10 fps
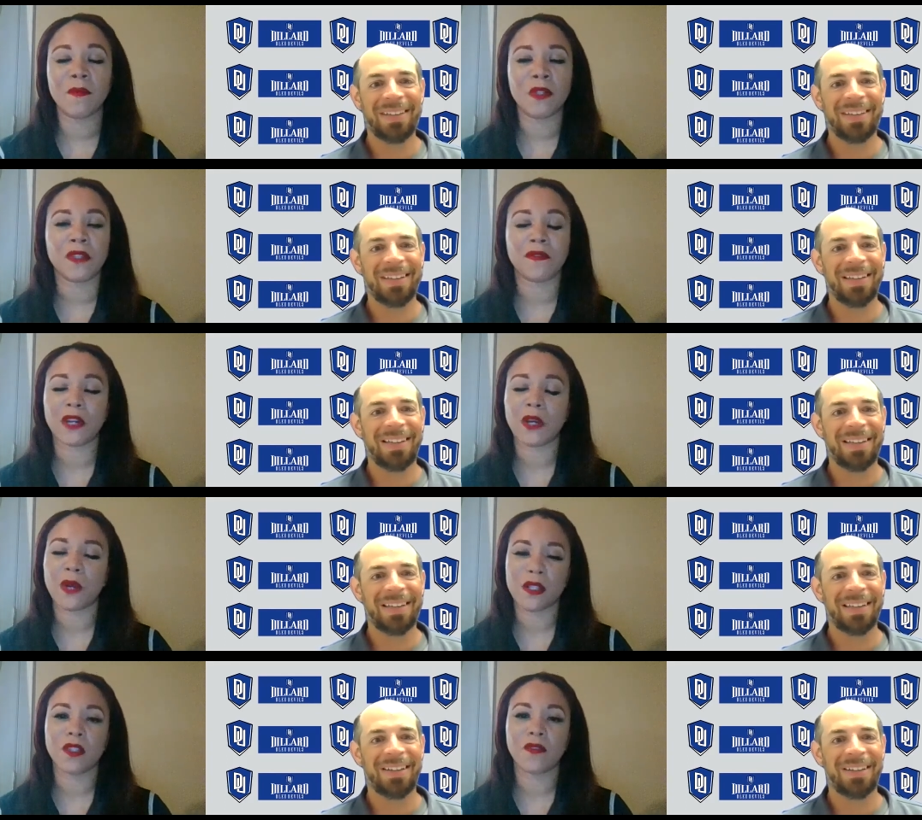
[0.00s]
Speaker 1: music very
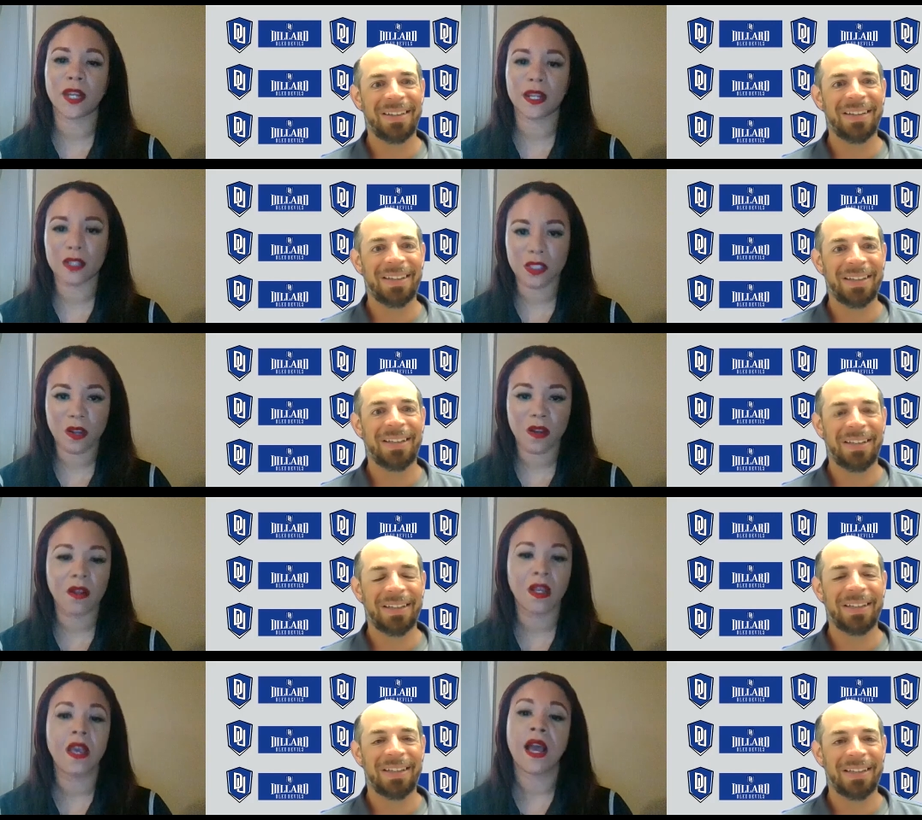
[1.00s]
well so if i hear a song
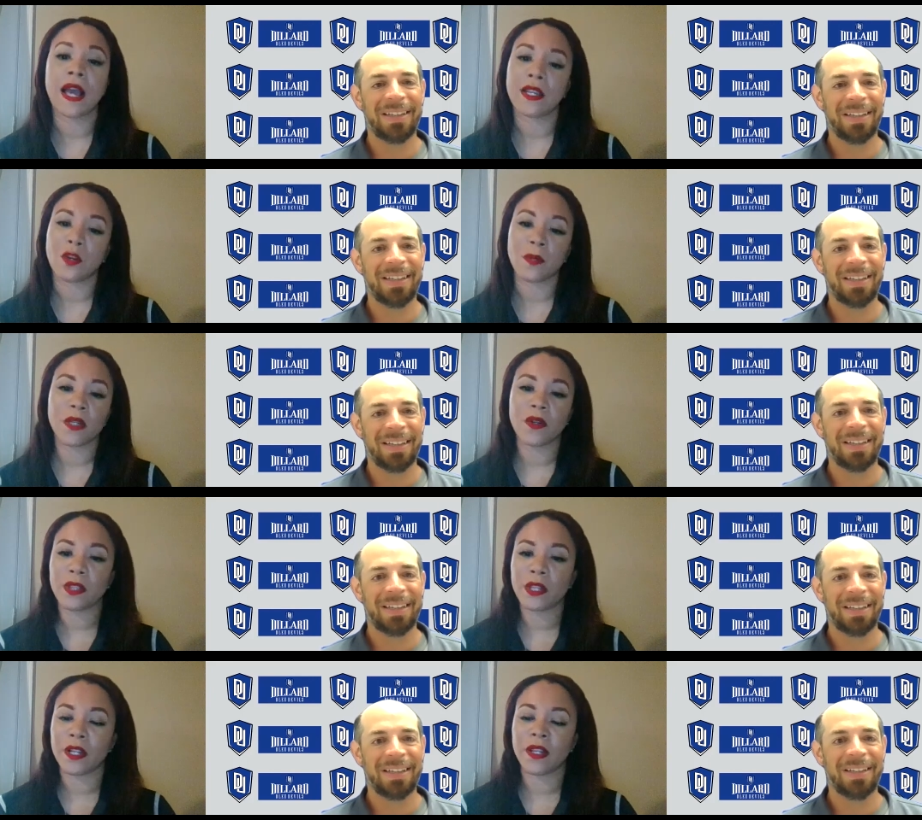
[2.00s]
i can normally go in
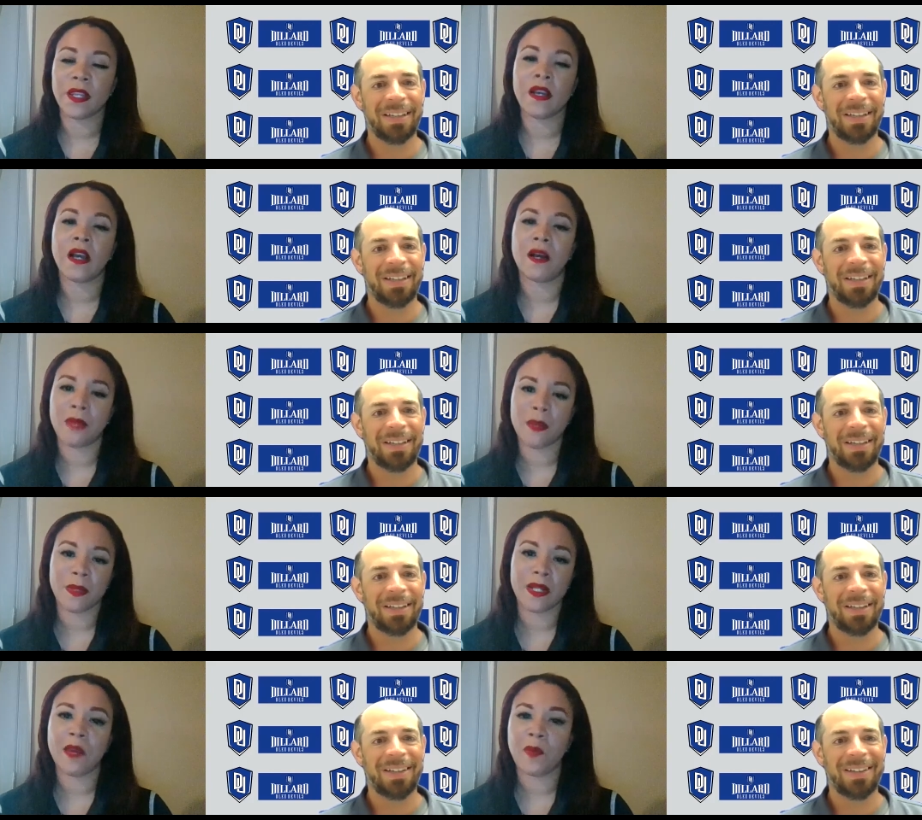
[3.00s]
there and um, and
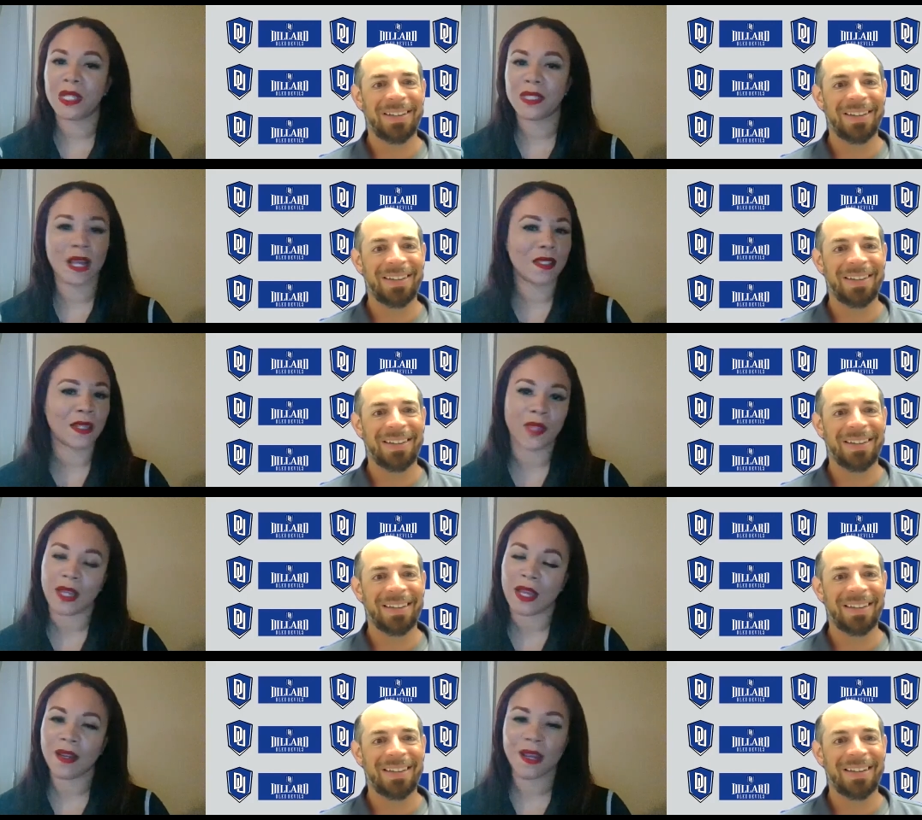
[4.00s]
play it but it's not something
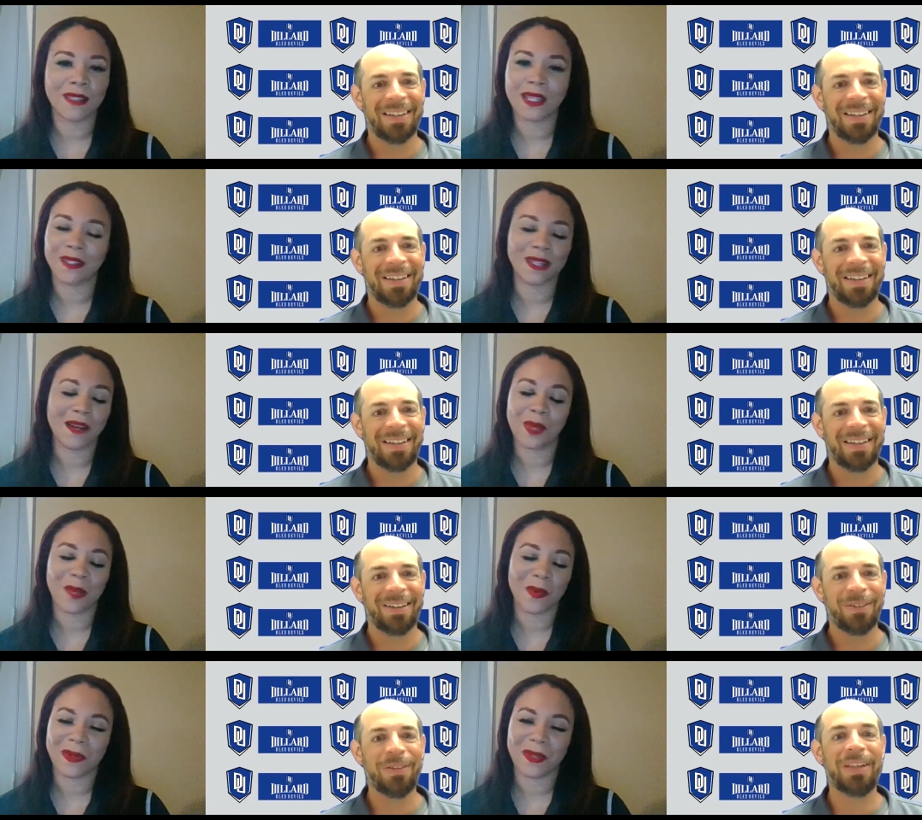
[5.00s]
I, I tell a lot of people
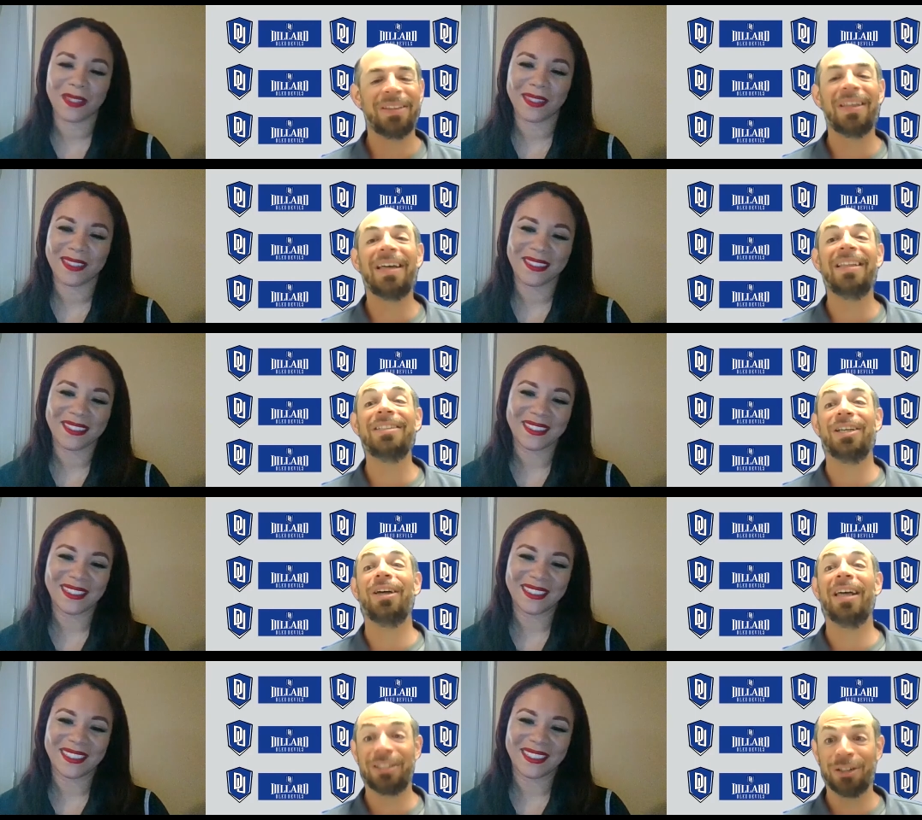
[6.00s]
Speaker 2: well that, that is
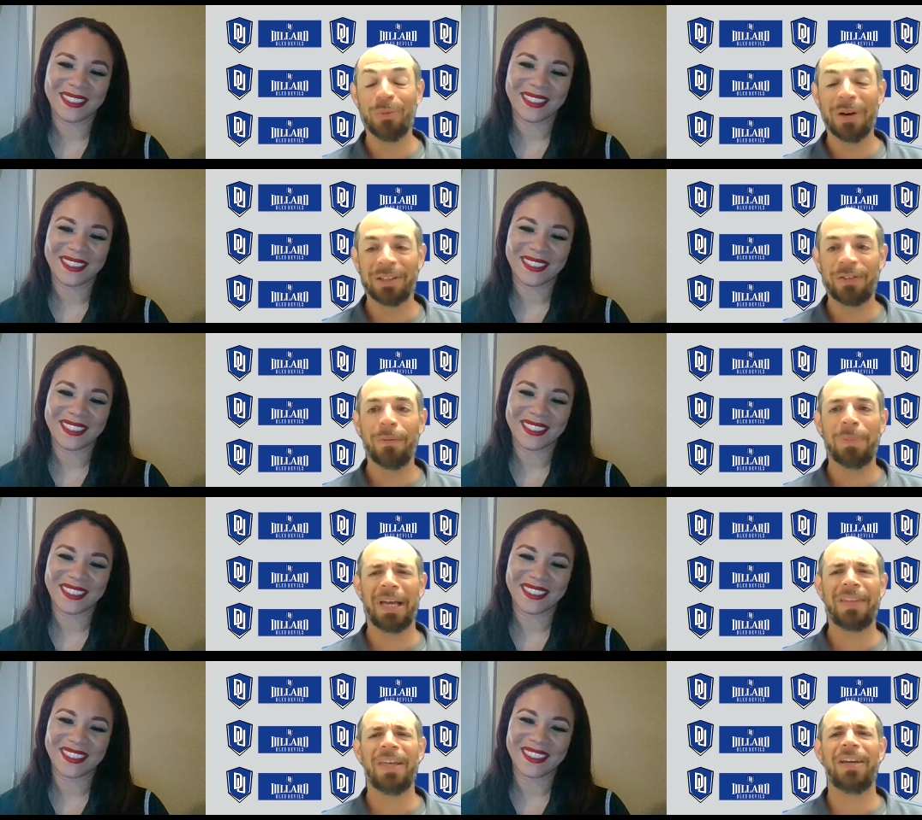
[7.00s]
that is wonderful
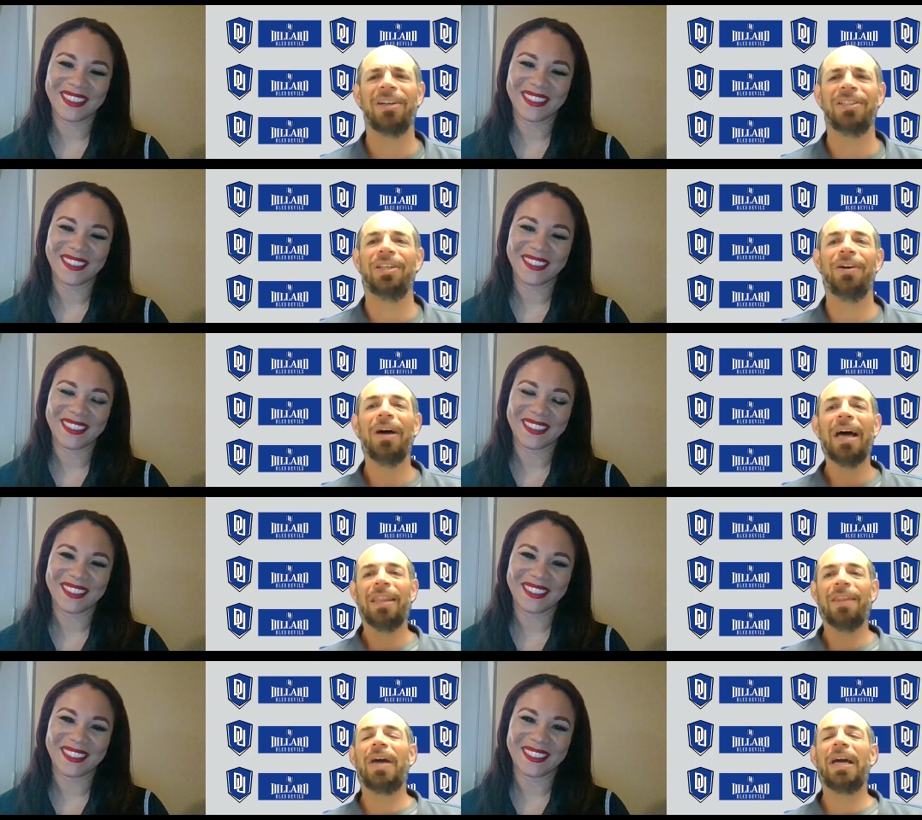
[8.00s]
but i think also
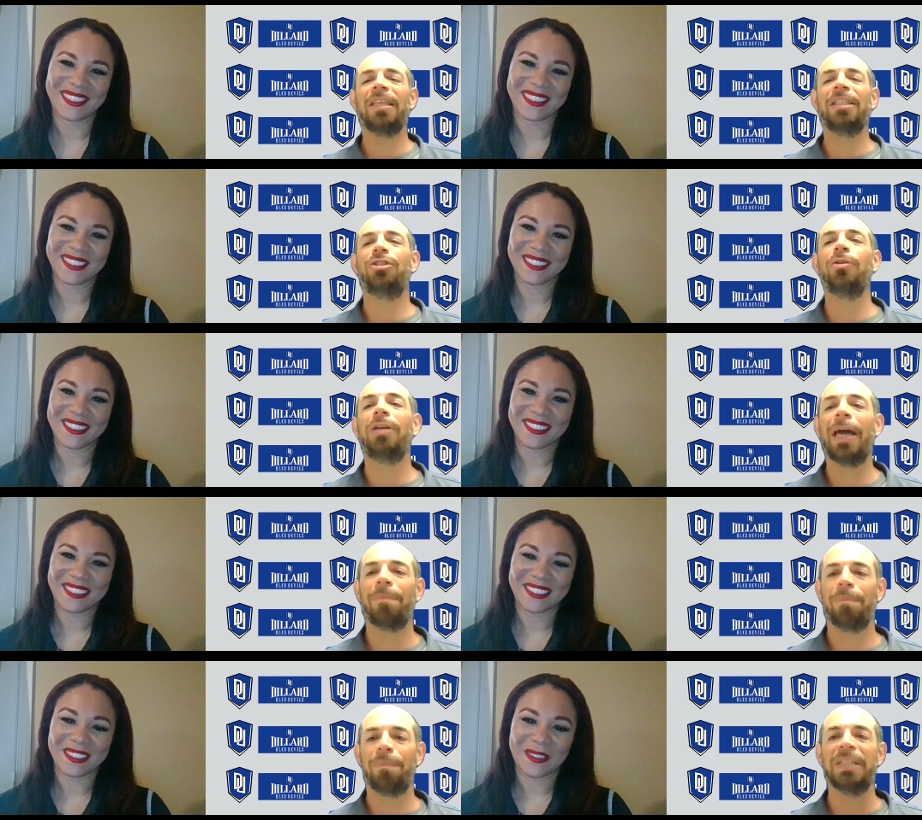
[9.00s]
the fact that you
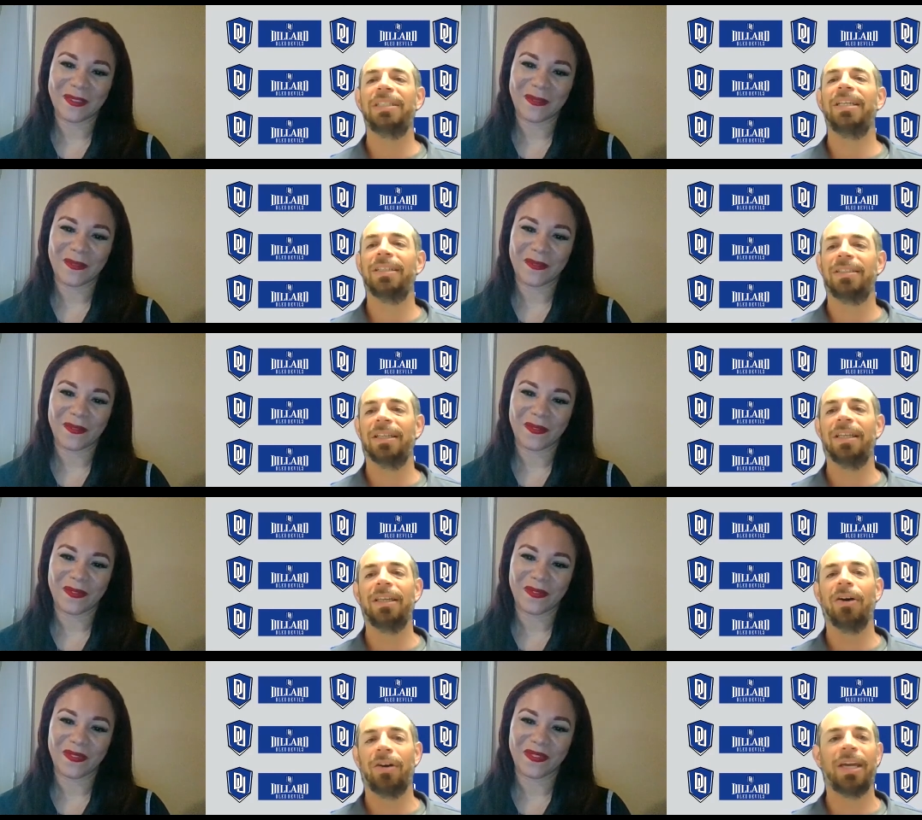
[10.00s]
kept busy as
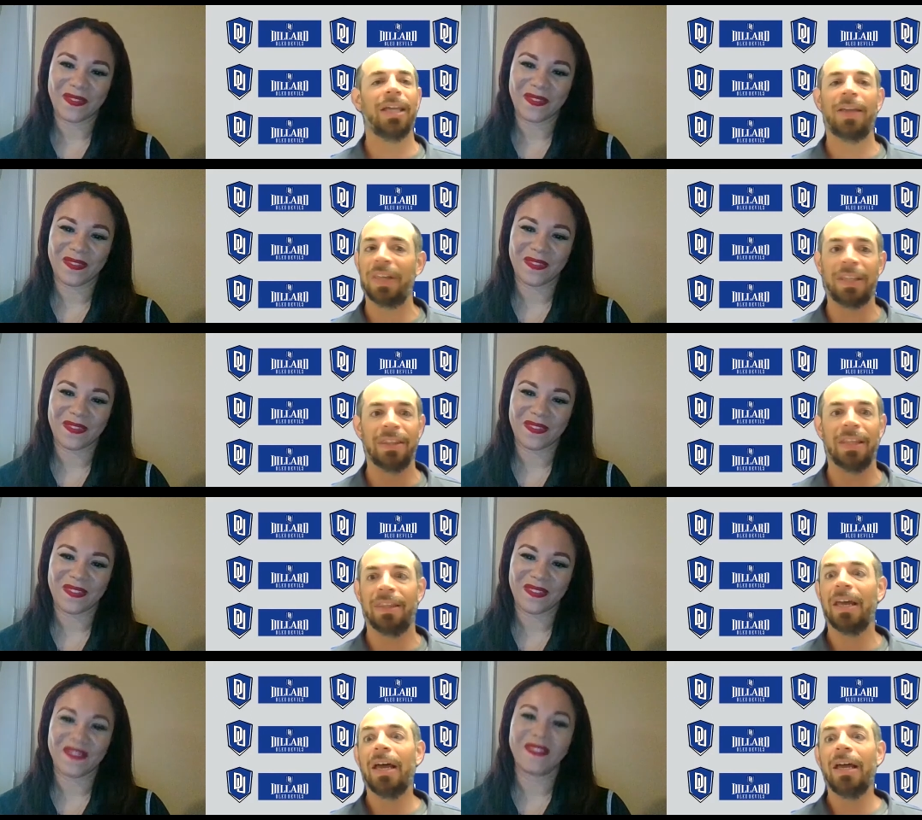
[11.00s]
you know kid i think that